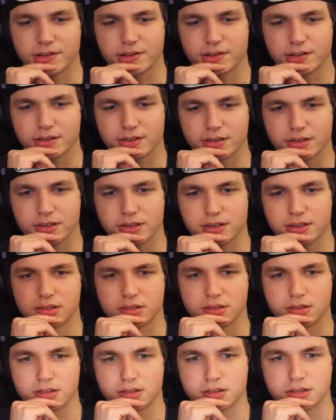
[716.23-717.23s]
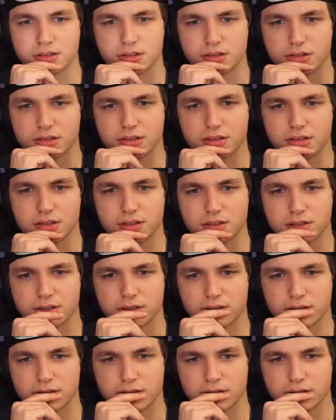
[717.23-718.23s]

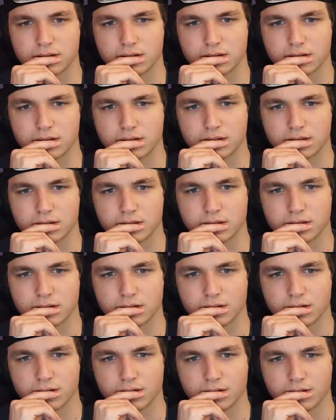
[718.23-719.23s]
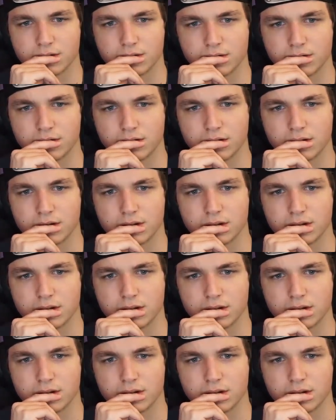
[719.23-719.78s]
(no one is talking)